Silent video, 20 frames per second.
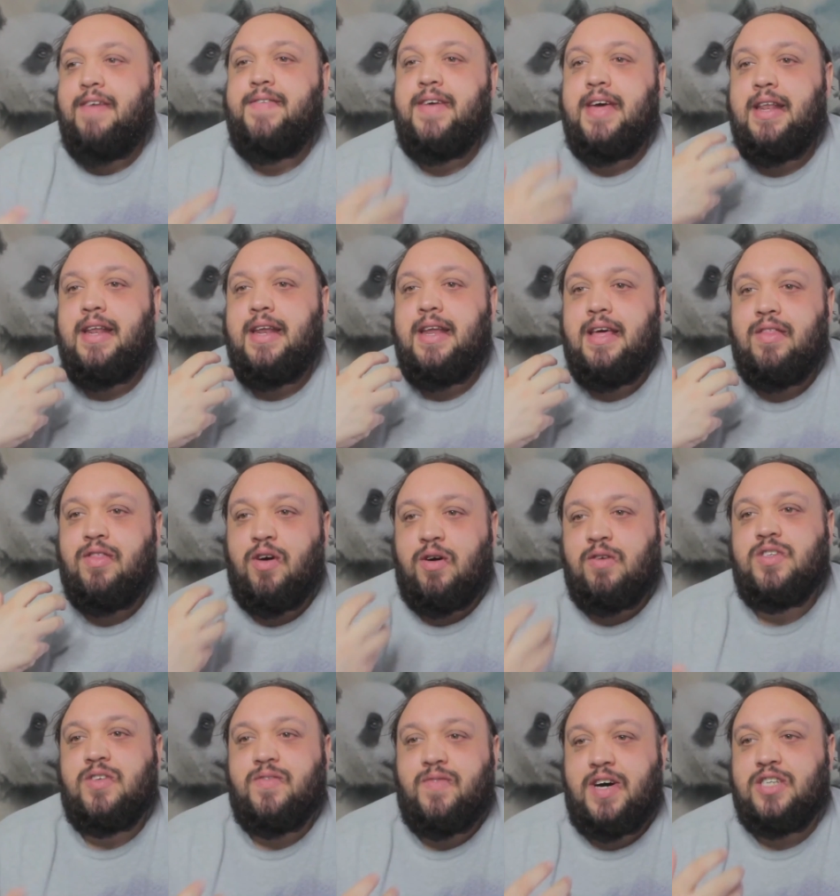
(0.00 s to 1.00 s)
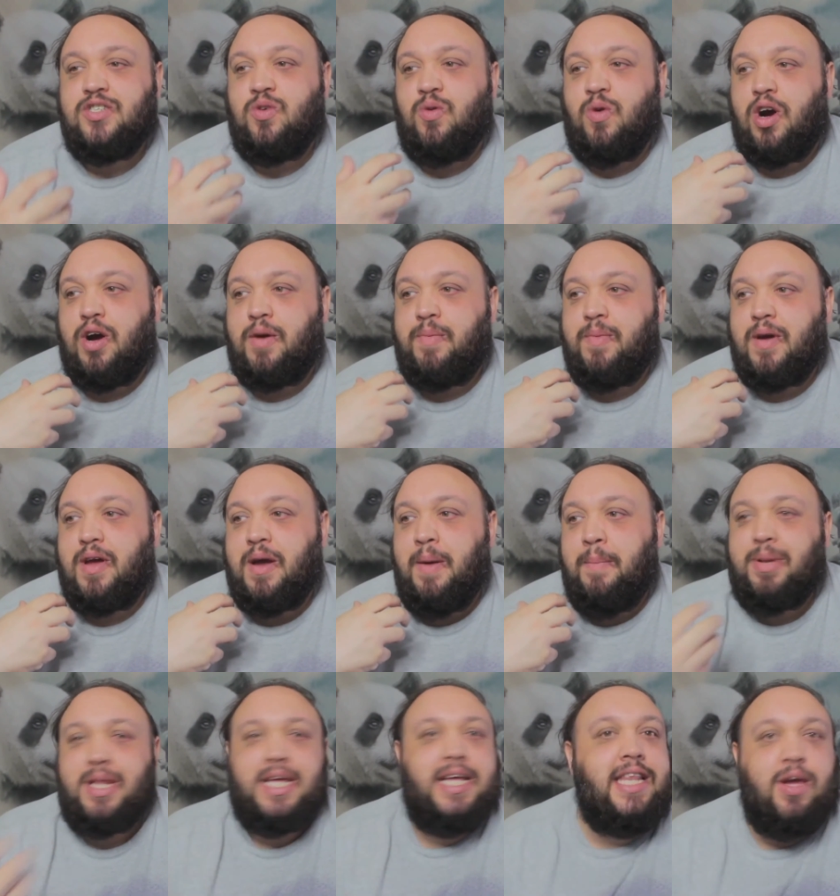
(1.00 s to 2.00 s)
even those of us who are
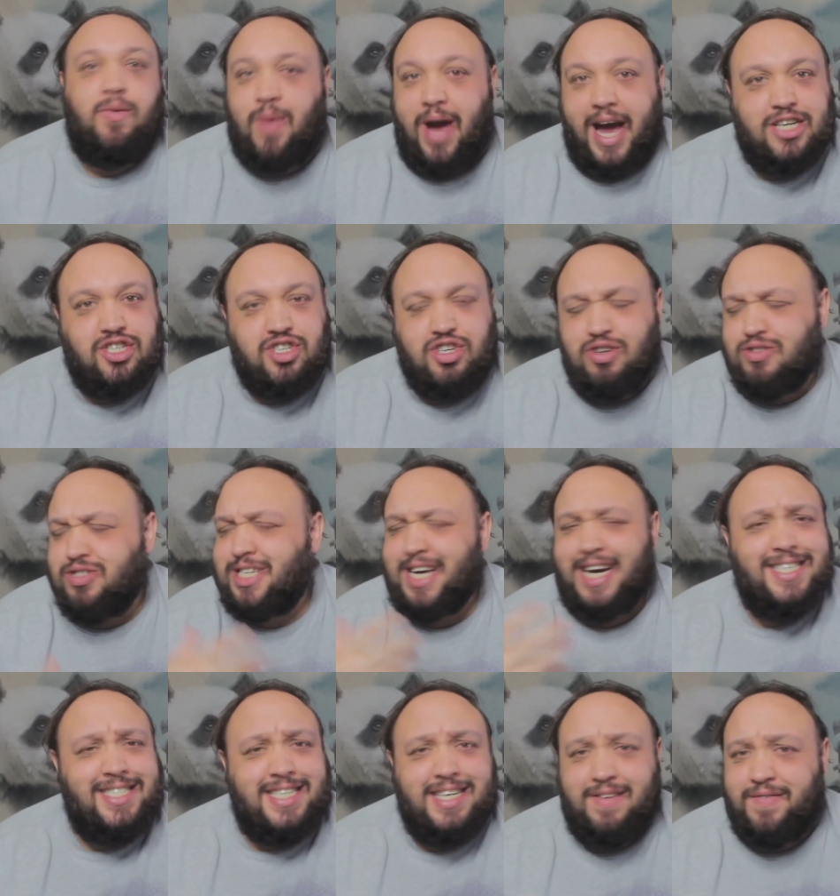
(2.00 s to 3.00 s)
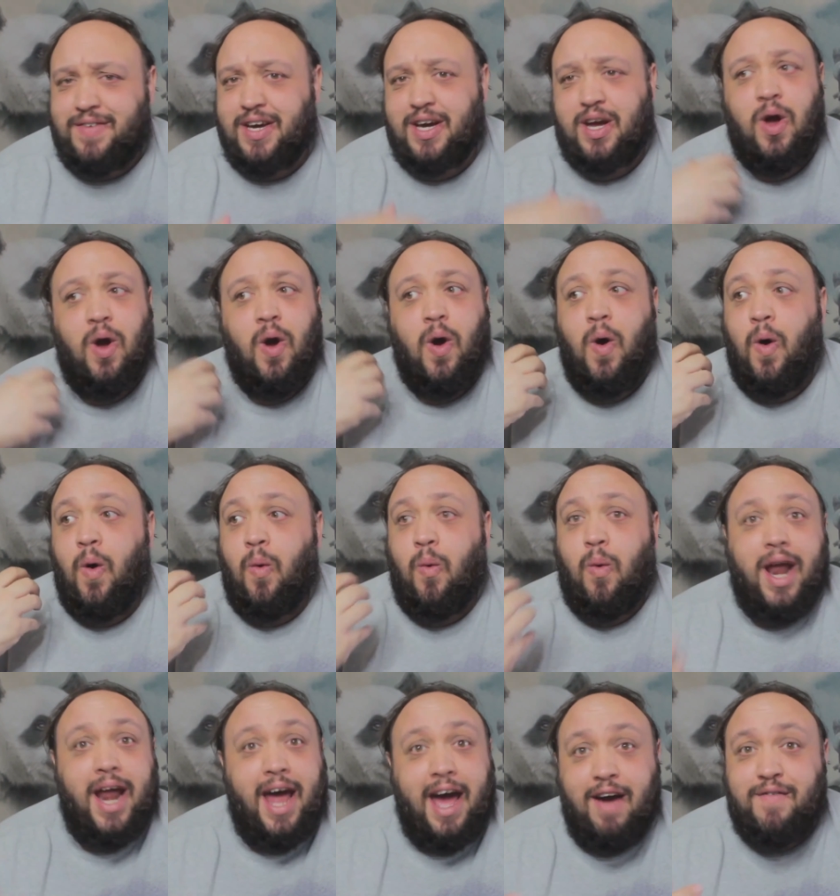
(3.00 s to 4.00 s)
completely rational, scientific,
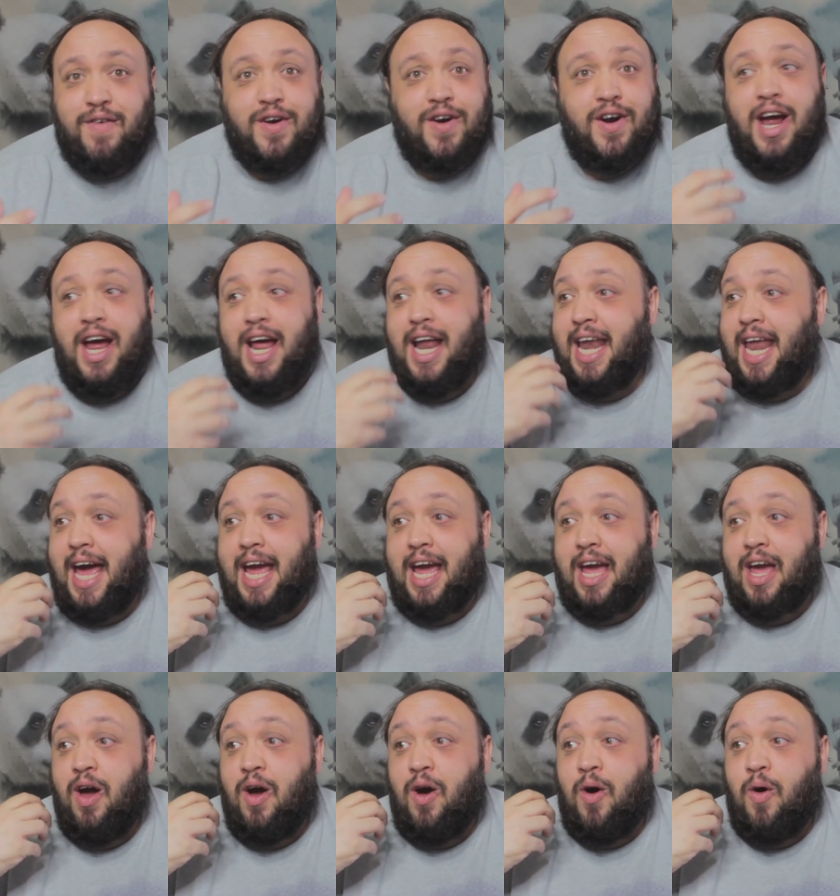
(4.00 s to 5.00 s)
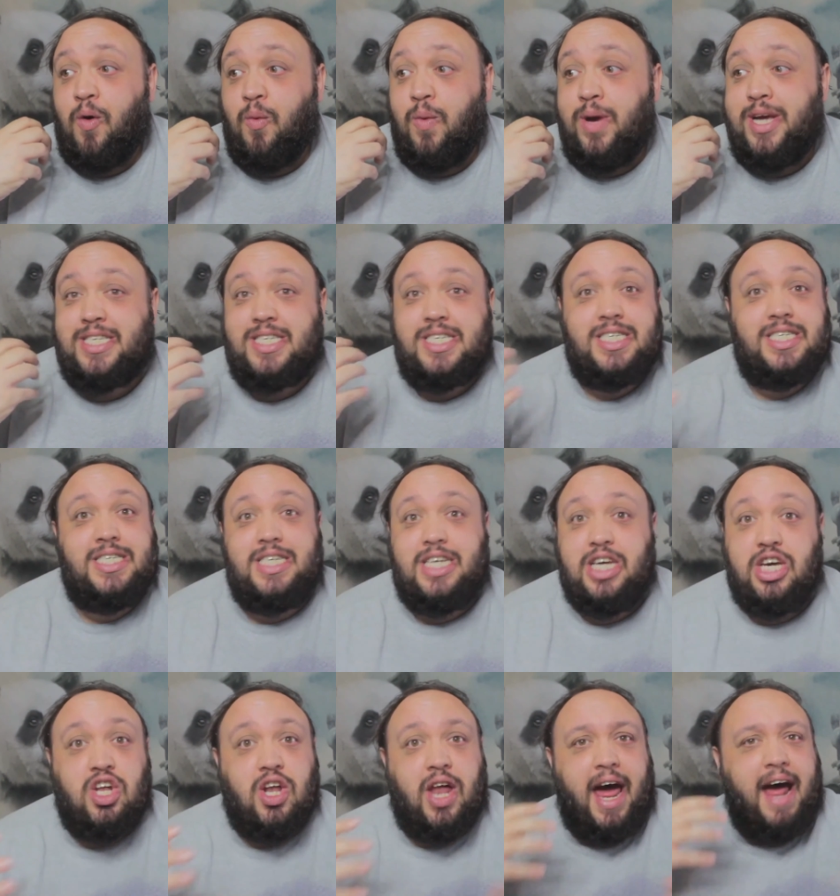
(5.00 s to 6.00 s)
whatever, like we
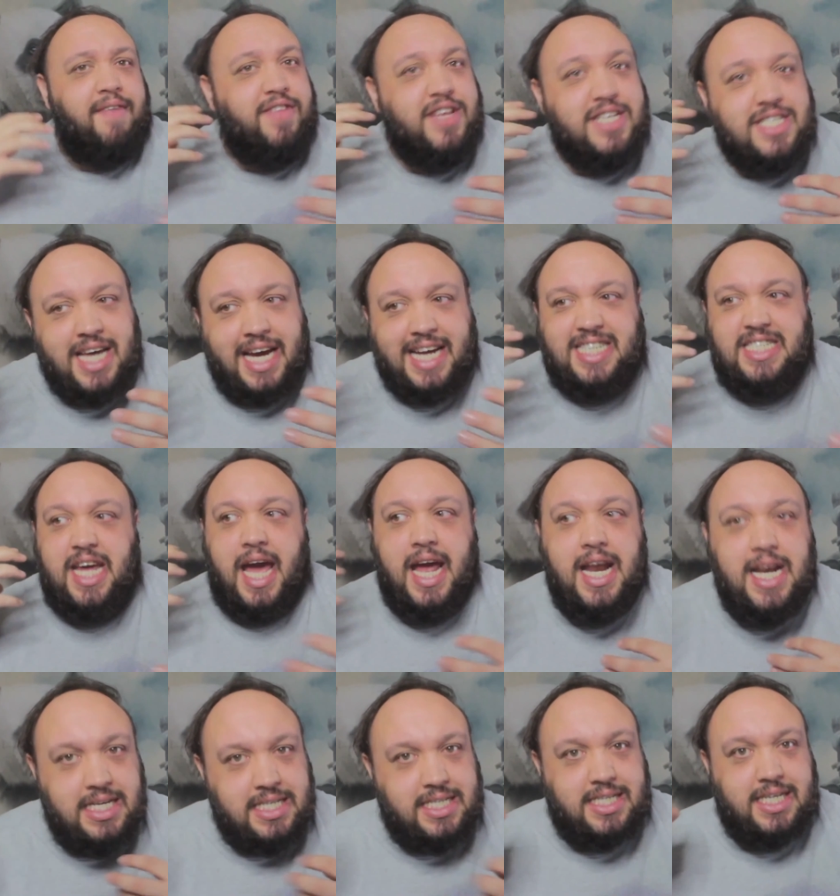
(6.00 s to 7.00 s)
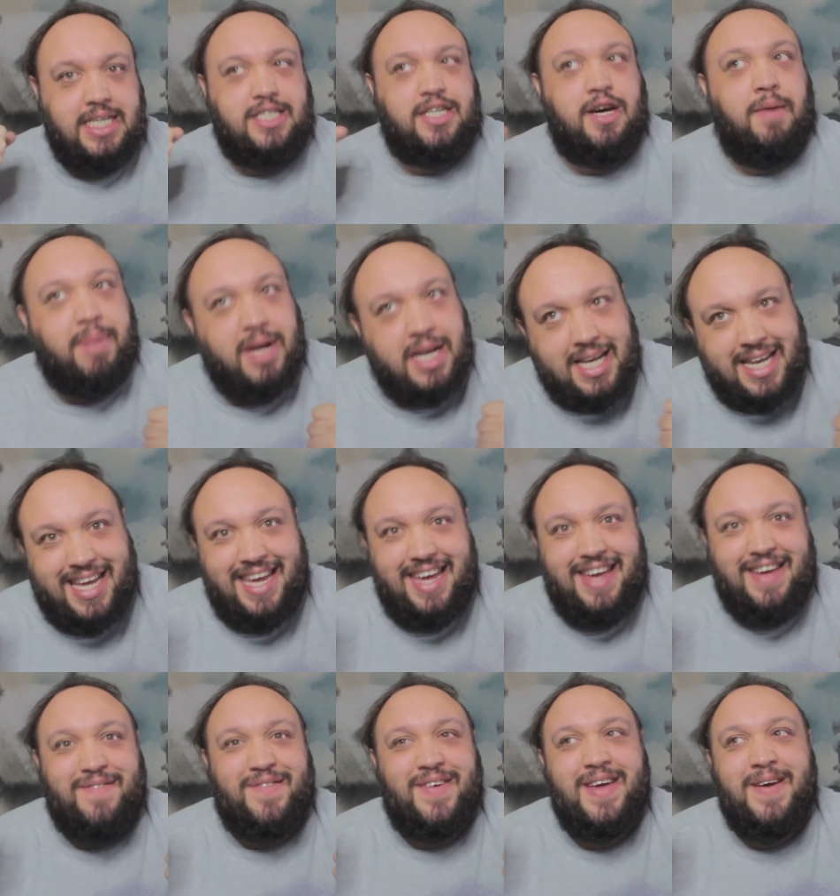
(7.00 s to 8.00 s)
still have this like tendency to
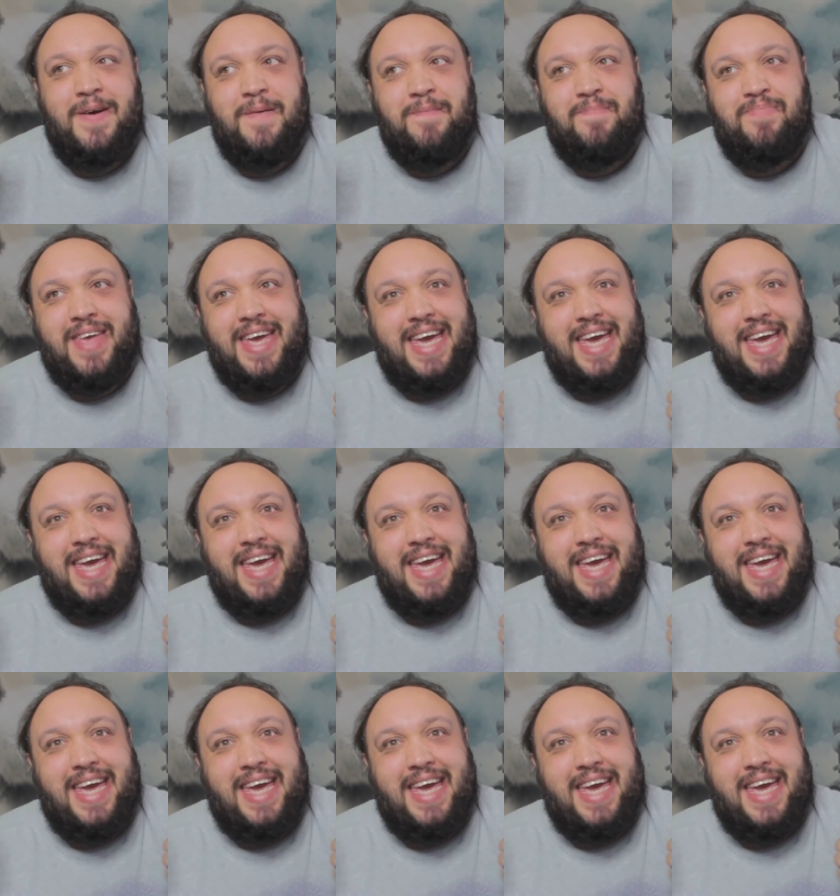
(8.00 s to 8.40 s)
believe